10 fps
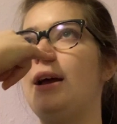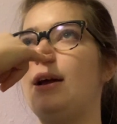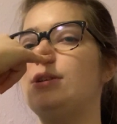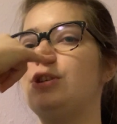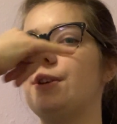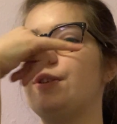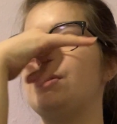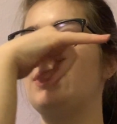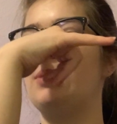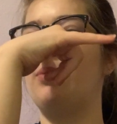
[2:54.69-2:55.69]
and just
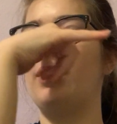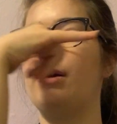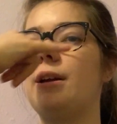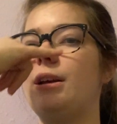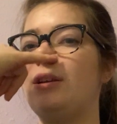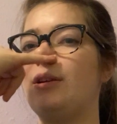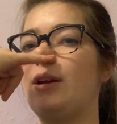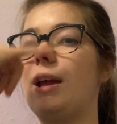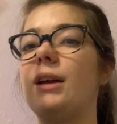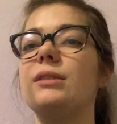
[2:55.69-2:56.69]
do the work in your
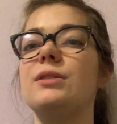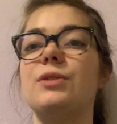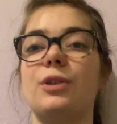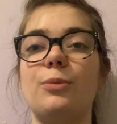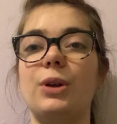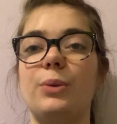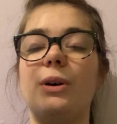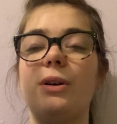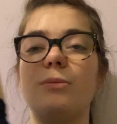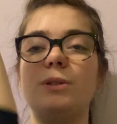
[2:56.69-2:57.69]
hand, you're more than
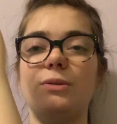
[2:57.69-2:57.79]
welcome to.